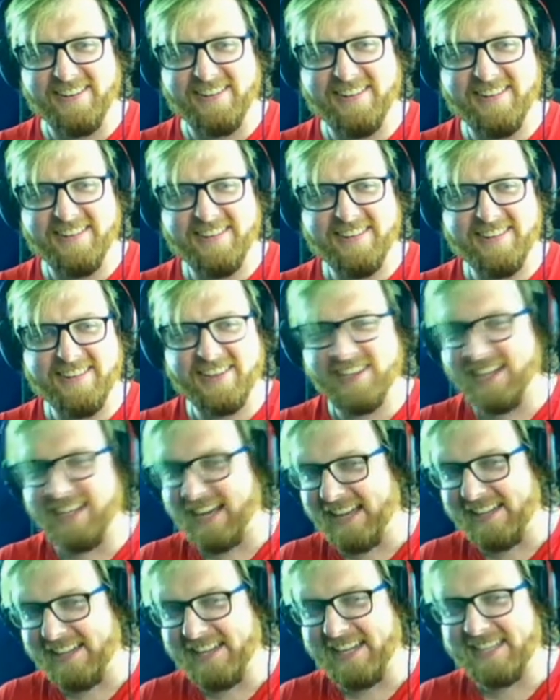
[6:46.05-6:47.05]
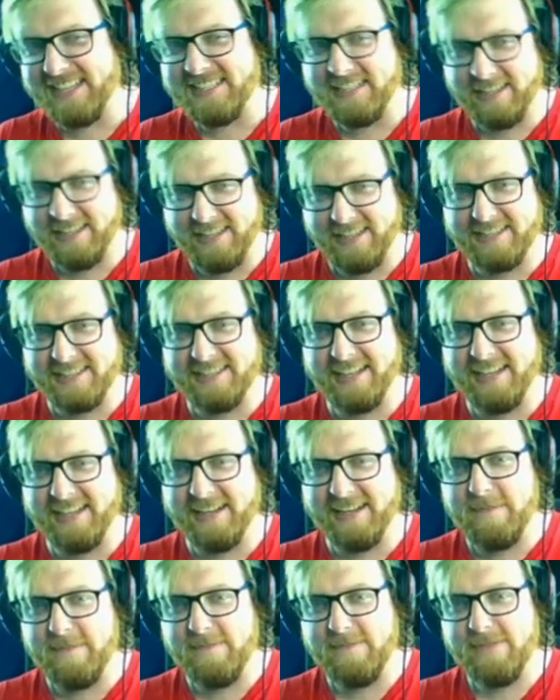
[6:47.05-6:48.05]
Oh, look at the headlights. I like
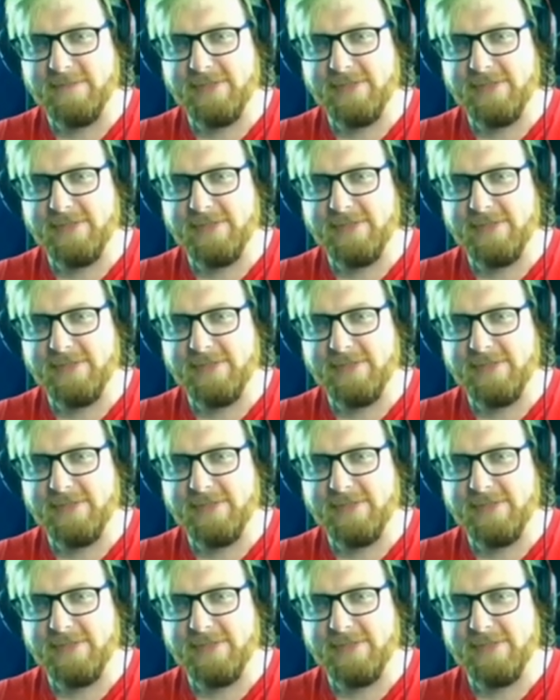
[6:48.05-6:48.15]
that.